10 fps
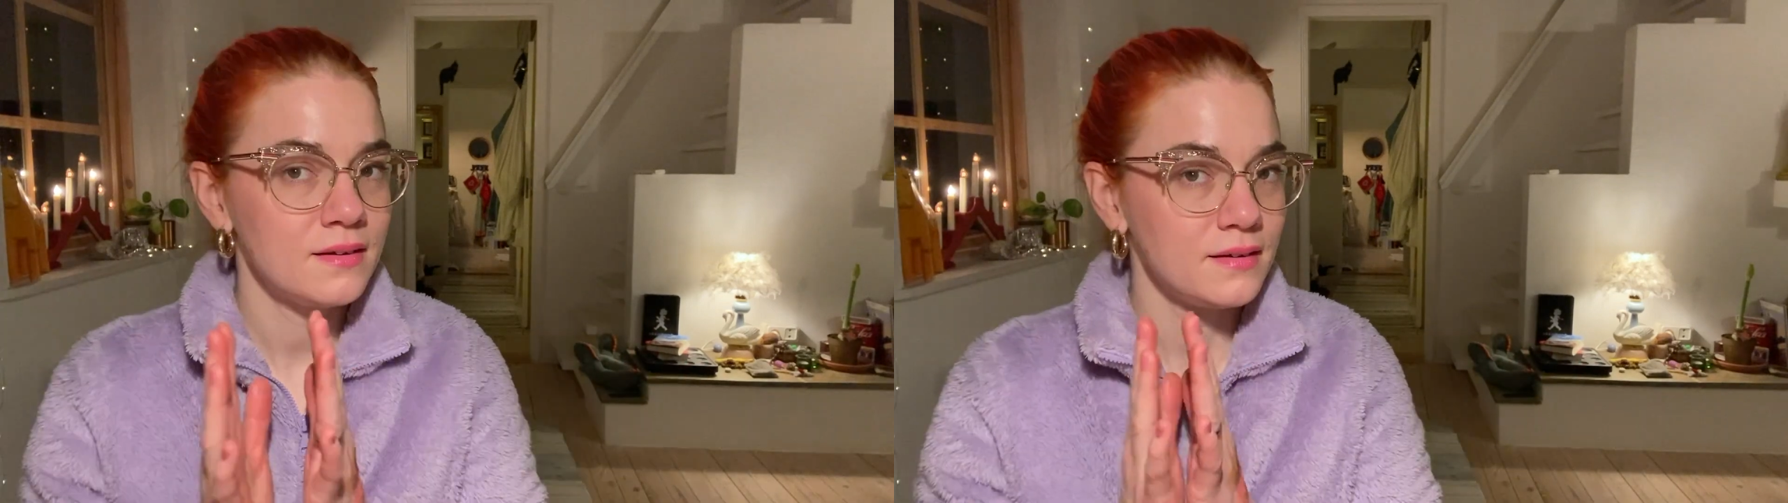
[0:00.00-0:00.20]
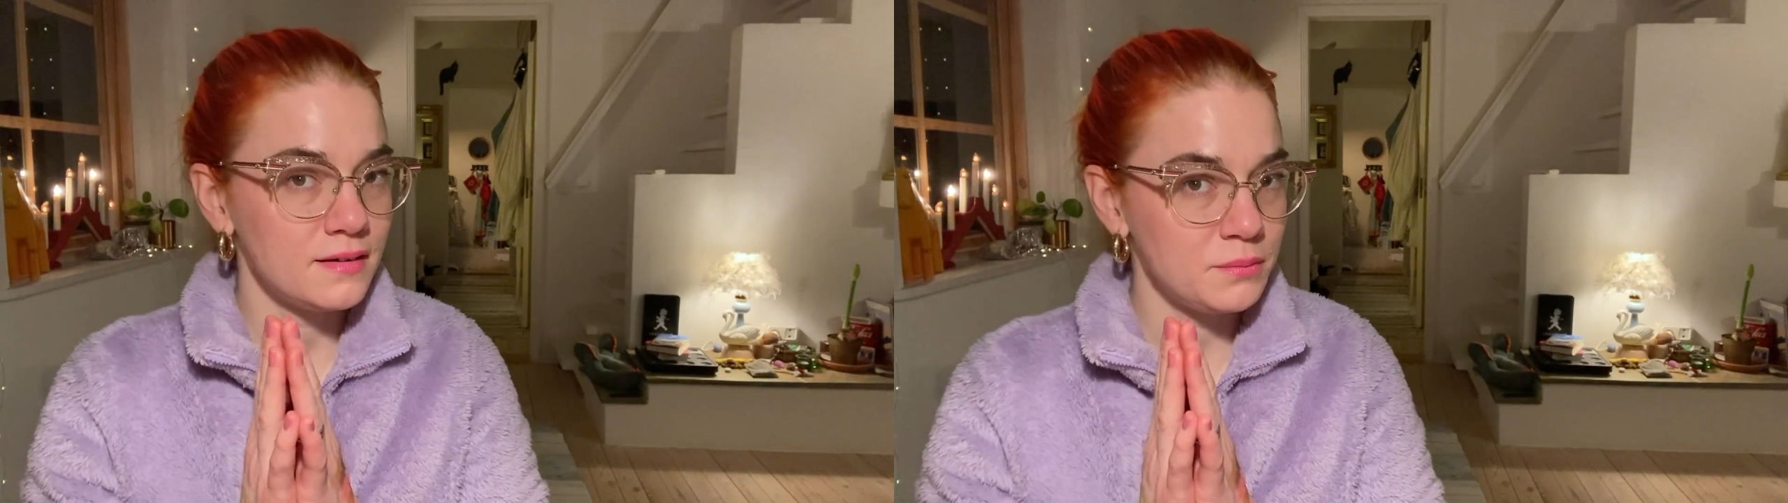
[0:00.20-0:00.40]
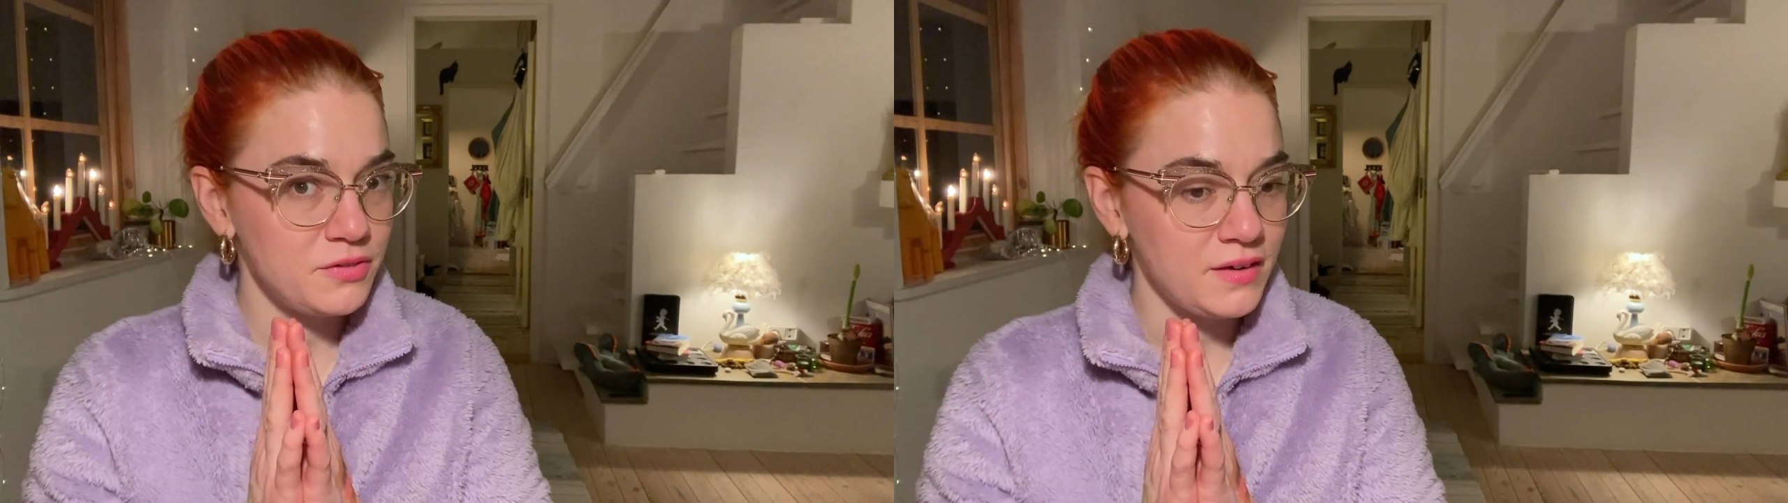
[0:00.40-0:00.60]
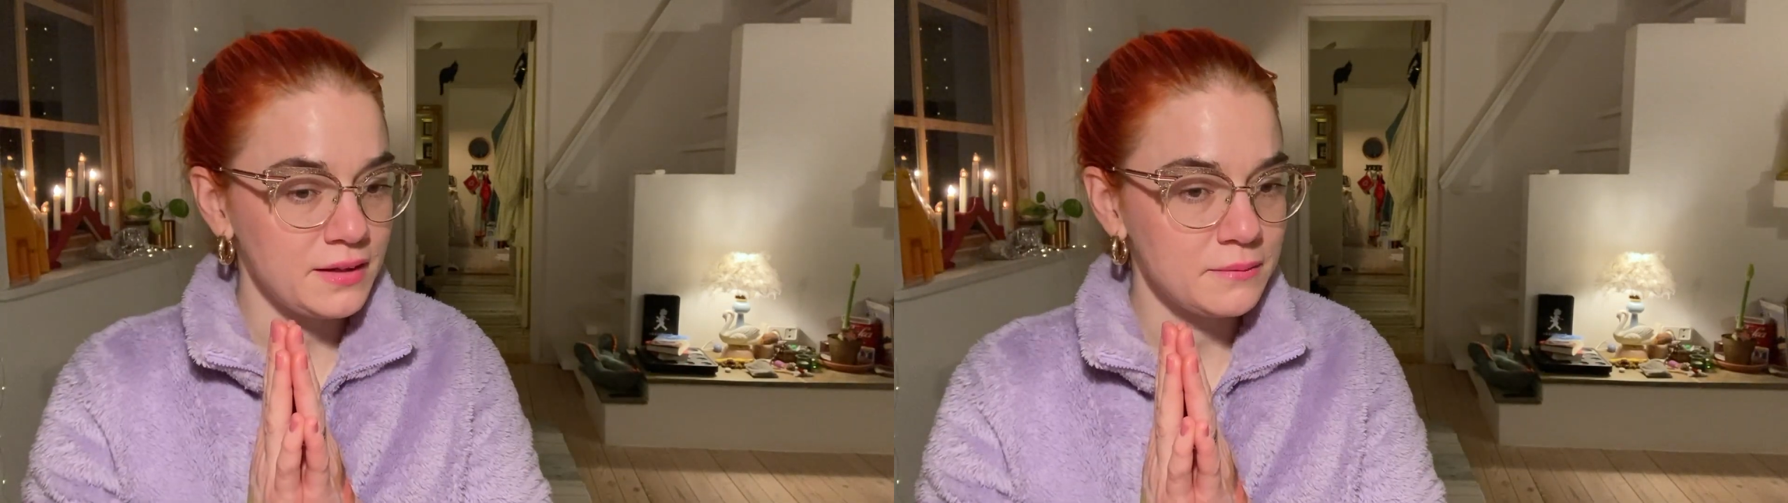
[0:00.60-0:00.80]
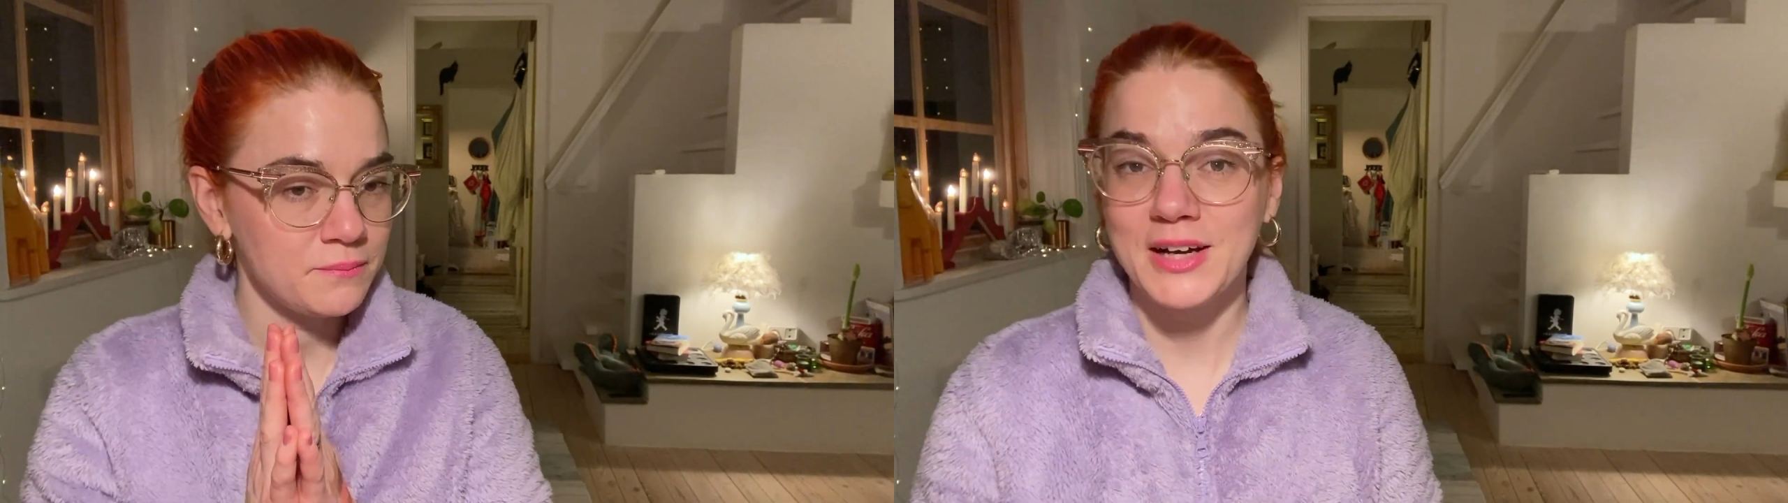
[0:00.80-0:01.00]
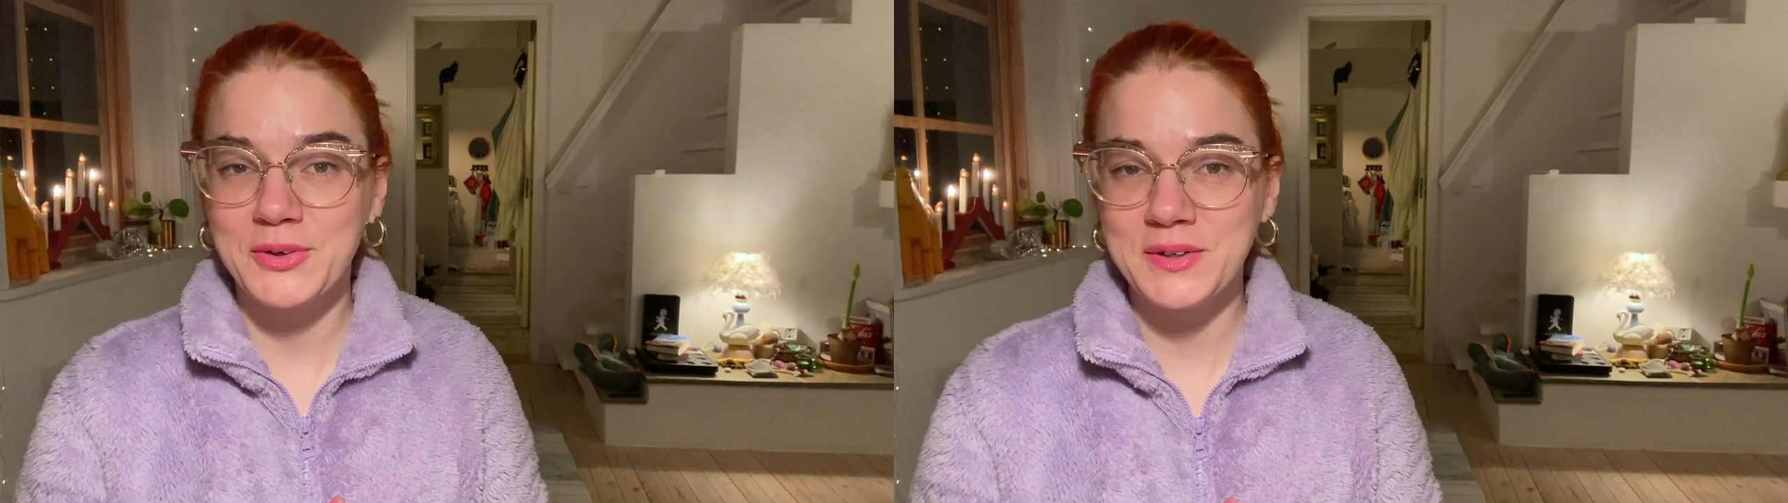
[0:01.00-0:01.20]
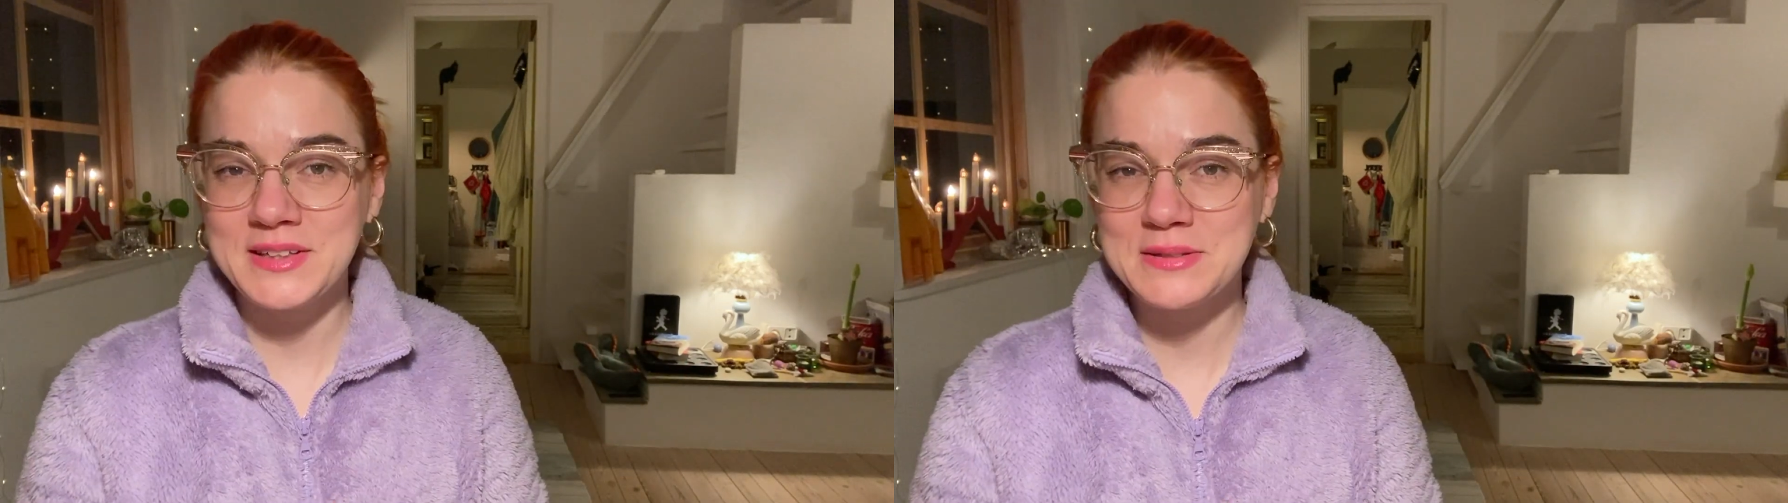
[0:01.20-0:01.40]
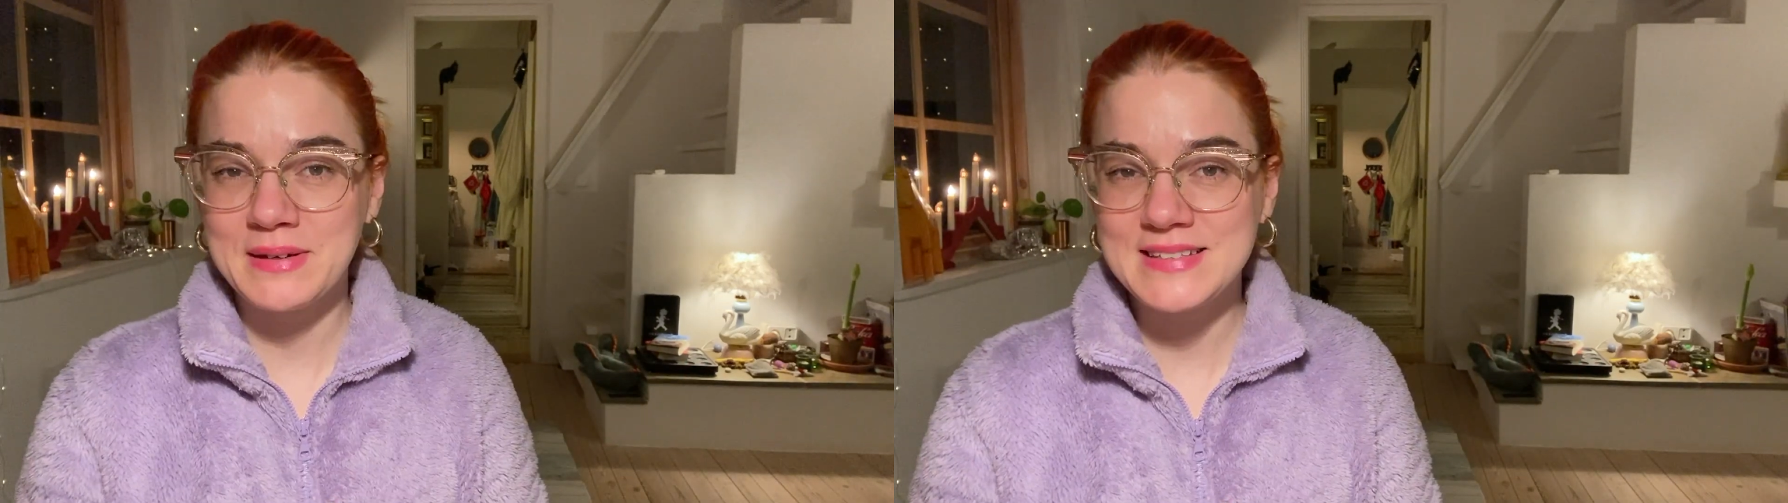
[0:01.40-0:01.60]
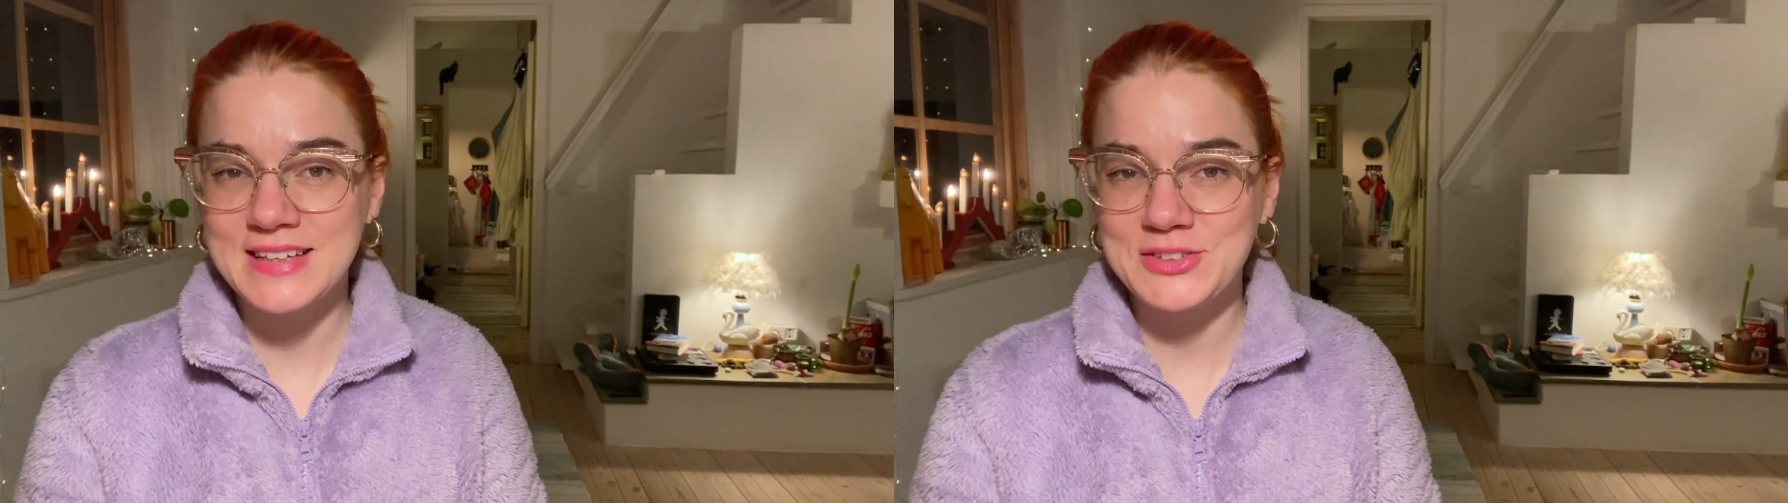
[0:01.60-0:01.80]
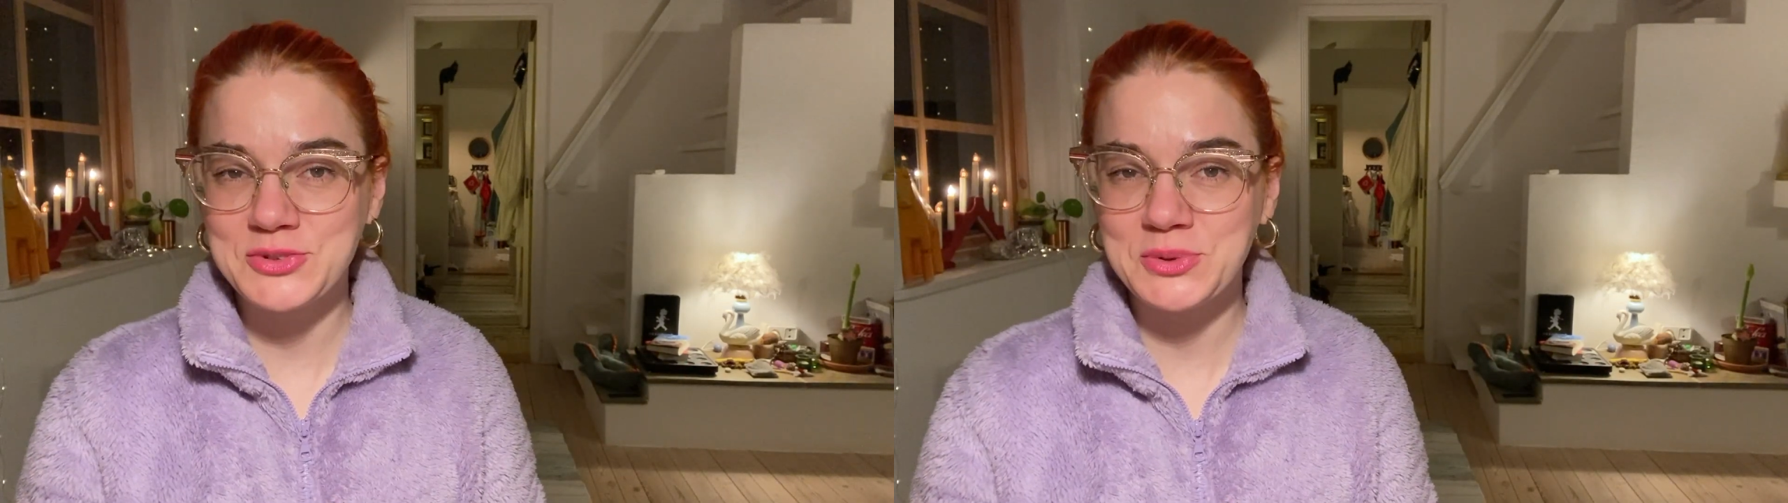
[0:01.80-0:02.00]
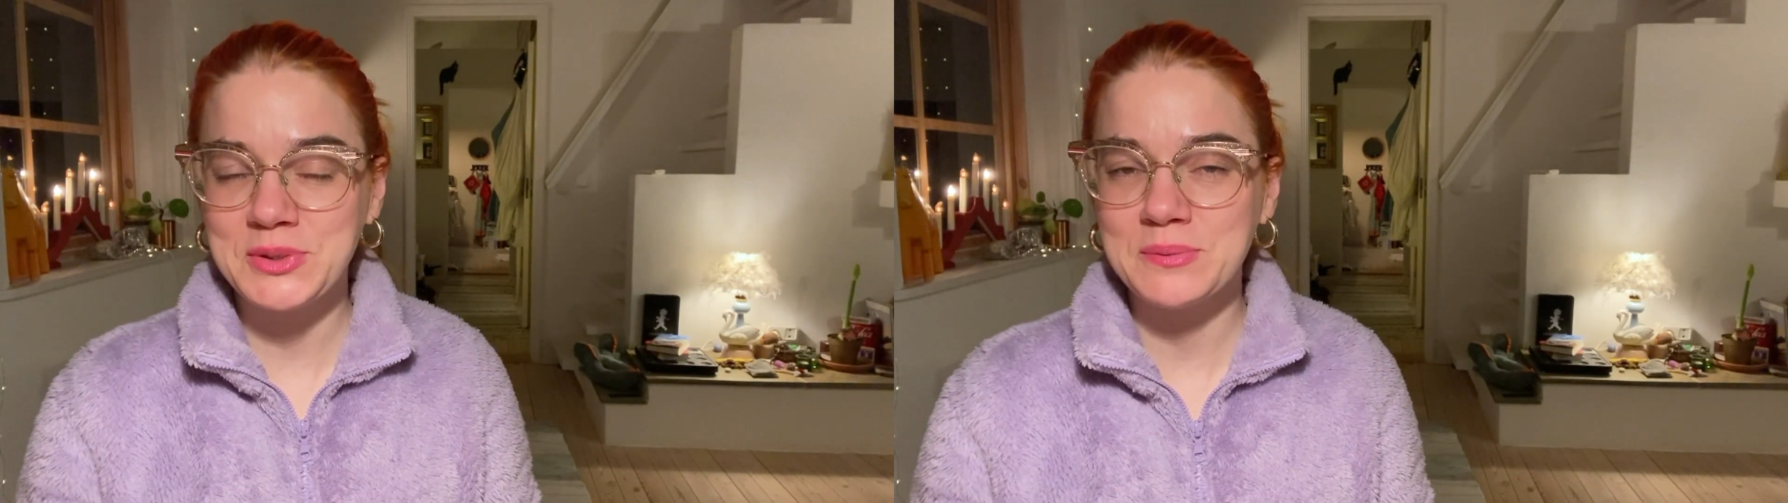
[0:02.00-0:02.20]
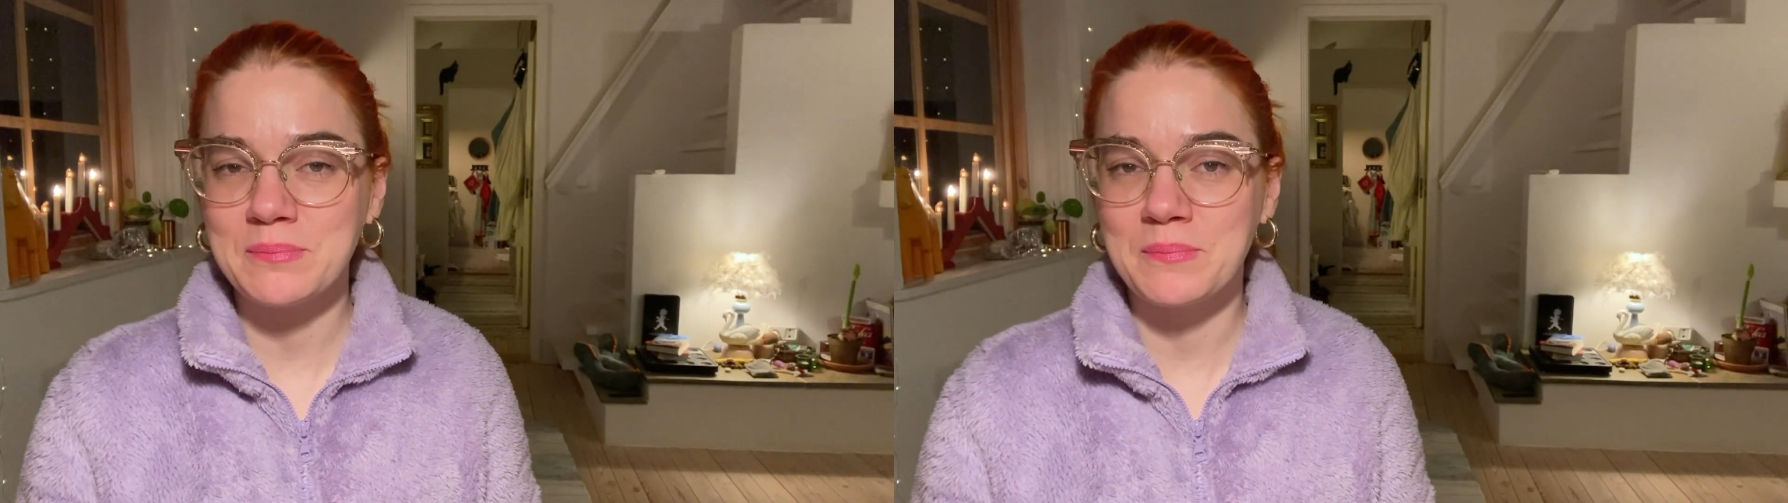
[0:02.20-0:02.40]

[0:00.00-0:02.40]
It'll be fine. According to my schedule,